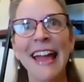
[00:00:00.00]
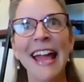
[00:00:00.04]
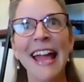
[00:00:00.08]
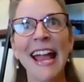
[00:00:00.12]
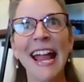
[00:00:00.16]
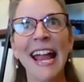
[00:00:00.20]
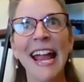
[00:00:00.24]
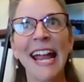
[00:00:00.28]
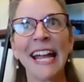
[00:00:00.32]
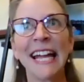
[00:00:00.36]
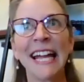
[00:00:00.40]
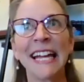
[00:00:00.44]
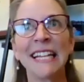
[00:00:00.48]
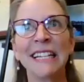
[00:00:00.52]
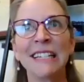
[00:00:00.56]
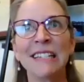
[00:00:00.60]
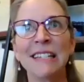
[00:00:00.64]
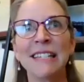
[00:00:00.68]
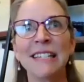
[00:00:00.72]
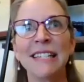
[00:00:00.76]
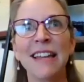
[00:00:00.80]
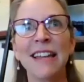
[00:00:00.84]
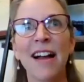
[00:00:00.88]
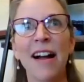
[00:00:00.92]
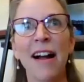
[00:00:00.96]
And
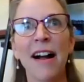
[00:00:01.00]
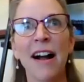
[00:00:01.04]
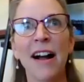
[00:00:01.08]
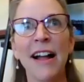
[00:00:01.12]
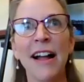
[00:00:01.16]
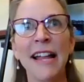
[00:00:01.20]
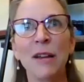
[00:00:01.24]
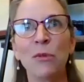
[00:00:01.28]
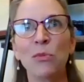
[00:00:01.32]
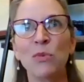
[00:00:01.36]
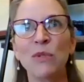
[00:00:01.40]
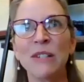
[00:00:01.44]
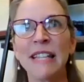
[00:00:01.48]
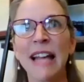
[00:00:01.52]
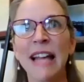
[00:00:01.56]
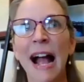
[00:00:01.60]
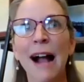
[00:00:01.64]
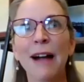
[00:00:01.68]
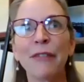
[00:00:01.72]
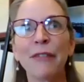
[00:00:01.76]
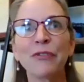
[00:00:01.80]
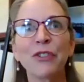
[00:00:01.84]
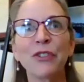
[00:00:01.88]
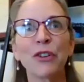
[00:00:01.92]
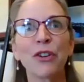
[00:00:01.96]
uh, it was
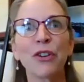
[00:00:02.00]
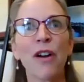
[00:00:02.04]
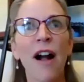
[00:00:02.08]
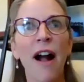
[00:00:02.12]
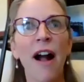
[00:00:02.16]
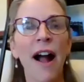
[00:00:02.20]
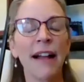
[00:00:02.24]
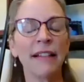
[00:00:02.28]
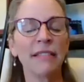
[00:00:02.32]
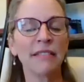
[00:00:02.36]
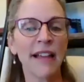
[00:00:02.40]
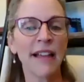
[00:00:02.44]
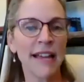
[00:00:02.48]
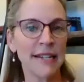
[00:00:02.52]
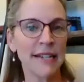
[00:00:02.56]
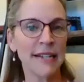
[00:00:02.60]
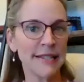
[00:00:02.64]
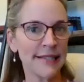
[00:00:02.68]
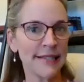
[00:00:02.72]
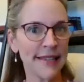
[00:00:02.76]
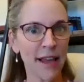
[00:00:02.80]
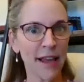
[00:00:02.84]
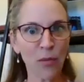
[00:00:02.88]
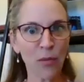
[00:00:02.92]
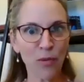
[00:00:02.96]
after I led a
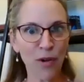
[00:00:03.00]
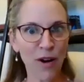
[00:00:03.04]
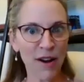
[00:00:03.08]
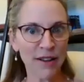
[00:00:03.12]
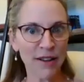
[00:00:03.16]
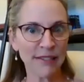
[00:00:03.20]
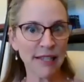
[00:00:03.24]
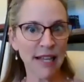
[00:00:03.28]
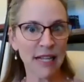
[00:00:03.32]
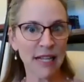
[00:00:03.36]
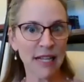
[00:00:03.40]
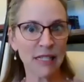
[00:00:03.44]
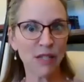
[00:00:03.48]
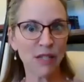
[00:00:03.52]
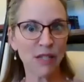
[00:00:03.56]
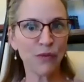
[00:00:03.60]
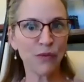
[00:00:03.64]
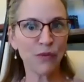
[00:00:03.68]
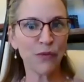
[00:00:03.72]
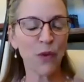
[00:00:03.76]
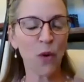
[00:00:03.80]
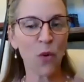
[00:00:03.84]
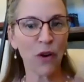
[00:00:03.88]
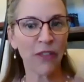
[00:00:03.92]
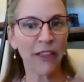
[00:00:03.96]
sale process
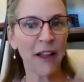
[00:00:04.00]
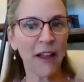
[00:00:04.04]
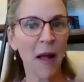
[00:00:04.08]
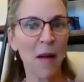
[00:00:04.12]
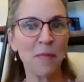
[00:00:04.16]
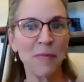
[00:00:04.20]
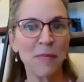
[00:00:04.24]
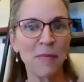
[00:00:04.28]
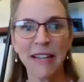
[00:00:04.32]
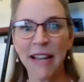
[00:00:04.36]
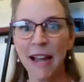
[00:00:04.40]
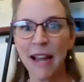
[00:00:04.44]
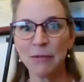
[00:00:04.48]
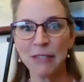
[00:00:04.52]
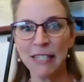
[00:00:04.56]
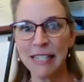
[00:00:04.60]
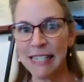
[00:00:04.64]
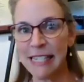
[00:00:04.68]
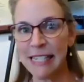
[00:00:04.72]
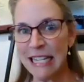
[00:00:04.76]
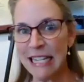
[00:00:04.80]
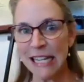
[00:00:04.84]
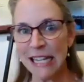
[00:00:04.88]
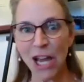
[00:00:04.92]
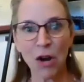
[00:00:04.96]
for the company I was
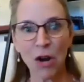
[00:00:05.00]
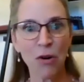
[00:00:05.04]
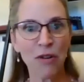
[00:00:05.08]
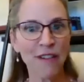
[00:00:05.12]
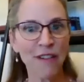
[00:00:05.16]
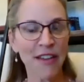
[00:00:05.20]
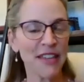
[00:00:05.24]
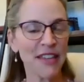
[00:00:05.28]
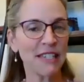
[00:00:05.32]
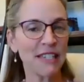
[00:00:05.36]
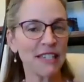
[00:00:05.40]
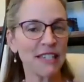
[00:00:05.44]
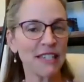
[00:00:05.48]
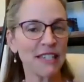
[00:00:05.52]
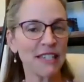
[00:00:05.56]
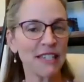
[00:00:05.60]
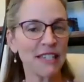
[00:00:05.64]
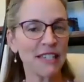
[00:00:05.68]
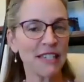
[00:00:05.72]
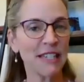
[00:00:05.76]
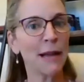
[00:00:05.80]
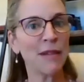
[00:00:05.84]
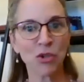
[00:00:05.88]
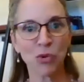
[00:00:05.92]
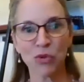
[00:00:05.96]
C E O of at the
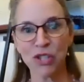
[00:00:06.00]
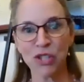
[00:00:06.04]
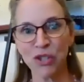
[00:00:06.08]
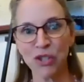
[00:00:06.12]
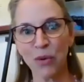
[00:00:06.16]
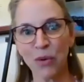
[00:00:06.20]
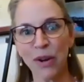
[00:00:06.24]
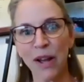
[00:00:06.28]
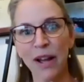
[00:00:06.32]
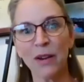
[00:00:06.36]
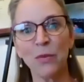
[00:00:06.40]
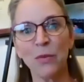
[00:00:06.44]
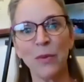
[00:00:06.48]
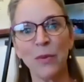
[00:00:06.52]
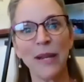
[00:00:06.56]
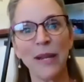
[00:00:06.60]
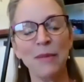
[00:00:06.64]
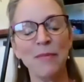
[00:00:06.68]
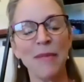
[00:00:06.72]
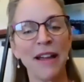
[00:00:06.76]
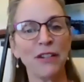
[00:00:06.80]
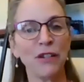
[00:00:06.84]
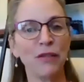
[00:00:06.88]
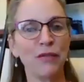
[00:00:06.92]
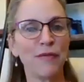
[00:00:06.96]
time, Natural Soda.
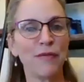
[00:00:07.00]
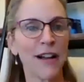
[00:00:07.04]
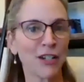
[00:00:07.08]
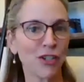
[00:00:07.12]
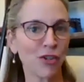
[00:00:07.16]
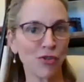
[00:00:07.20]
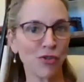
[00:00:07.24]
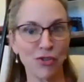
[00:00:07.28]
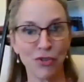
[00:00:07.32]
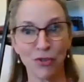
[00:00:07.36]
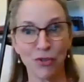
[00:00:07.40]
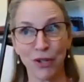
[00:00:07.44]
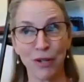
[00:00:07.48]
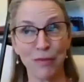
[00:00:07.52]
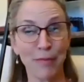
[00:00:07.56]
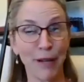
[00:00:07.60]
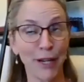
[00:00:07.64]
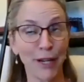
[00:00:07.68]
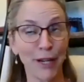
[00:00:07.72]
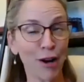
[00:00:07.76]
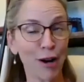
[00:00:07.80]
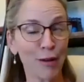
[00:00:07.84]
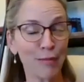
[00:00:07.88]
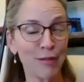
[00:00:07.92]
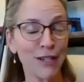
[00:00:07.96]
We manufactured sodium
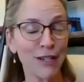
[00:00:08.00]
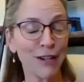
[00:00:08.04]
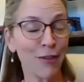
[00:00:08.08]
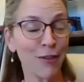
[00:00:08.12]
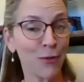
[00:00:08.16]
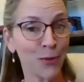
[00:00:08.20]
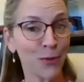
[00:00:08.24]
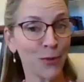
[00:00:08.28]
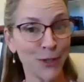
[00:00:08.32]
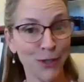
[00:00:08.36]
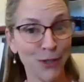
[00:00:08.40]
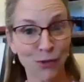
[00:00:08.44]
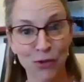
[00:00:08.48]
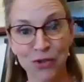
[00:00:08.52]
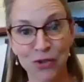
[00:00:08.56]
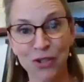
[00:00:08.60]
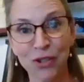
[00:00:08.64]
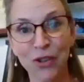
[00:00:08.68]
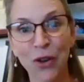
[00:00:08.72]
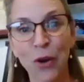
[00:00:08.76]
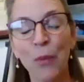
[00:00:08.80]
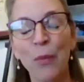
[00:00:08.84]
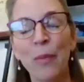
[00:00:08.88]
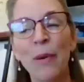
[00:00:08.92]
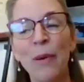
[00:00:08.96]
bicarbonate on the Western
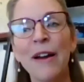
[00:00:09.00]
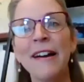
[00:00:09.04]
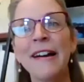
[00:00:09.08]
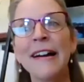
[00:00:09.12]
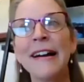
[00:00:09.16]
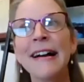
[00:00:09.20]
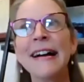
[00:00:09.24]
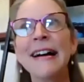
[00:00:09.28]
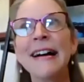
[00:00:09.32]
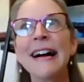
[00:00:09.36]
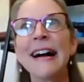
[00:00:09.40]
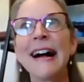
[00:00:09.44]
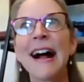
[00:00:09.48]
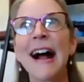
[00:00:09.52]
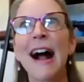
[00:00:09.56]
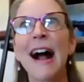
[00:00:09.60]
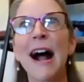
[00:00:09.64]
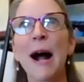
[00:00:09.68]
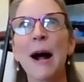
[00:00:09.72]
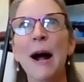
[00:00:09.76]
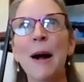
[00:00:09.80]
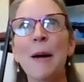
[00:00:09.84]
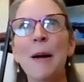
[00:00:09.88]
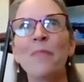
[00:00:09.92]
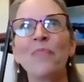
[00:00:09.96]
Slope.
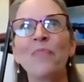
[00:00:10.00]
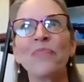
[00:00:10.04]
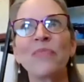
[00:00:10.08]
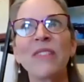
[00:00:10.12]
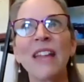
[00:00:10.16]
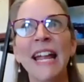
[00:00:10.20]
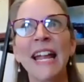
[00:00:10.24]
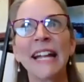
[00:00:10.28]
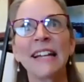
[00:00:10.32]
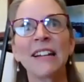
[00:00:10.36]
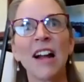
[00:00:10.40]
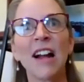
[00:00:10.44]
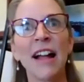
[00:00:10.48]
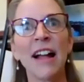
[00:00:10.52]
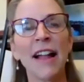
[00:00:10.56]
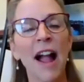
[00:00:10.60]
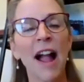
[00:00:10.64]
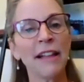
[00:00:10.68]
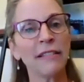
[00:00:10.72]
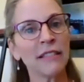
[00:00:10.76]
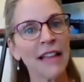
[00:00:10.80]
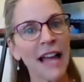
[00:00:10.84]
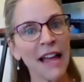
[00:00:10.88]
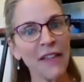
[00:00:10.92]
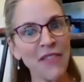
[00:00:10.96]
Um, and I, I
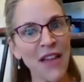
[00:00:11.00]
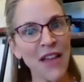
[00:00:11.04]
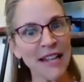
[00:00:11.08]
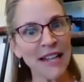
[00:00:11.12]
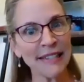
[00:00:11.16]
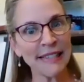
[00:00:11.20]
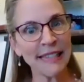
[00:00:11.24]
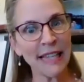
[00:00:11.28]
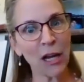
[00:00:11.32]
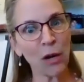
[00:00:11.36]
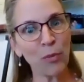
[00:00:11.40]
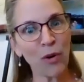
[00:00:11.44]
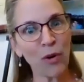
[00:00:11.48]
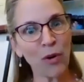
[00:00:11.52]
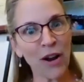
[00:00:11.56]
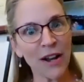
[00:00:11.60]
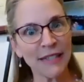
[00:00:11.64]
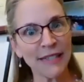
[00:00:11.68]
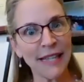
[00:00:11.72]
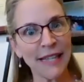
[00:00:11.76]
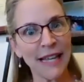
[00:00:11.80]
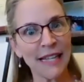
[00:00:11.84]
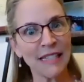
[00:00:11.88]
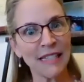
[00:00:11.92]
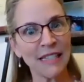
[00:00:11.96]
led that sale
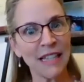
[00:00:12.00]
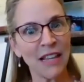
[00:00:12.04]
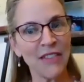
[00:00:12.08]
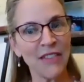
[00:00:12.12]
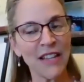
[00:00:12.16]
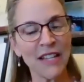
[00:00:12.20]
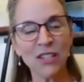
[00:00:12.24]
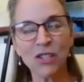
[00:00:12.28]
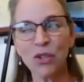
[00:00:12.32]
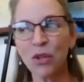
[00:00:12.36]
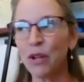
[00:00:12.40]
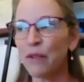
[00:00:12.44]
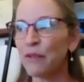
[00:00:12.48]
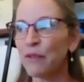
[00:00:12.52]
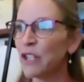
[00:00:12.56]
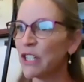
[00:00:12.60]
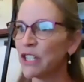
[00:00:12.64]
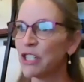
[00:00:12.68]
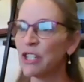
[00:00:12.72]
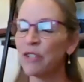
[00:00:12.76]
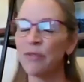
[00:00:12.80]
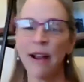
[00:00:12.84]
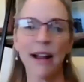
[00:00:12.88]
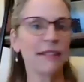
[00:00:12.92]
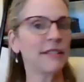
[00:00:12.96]
process and then sort of
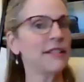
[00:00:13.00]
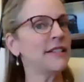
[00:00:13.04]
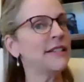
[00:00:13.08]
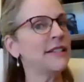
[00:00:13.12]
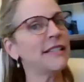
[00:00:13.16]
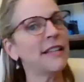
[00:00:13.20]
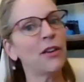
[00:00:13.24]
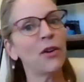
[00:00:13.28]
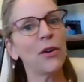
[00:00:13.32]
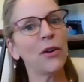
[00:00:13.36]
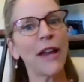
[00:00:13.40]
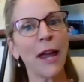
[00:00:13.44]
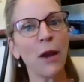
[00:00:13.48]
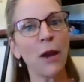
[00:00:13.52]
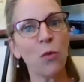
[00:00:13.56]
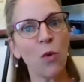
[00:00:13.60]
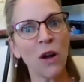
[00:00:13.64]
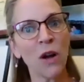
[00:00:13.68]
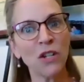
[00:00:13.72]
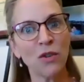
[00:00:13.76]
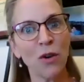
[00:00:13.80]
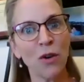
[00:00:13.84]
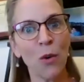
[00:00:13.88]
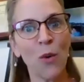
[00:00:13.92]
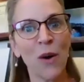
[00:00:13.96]
looked around and said, okay, what
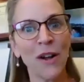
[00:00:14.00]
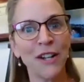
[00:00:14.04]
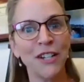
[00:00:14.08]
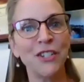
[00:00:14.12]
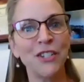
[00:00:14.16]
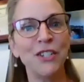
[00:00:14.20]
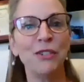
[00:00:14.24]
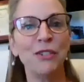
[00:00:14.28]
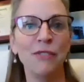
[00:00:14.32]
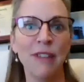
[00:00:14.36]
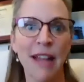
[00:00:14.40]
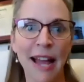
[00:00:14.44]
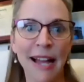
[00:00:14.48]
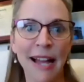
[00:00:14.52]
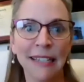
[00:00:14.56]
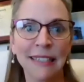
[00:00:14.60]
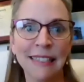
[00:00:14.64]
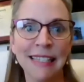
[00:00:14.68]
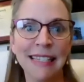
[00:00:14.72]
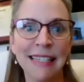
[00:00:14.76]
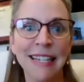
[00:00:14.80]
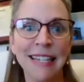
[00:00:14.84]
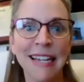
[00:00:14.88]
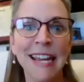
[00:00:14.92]
do I want to do next?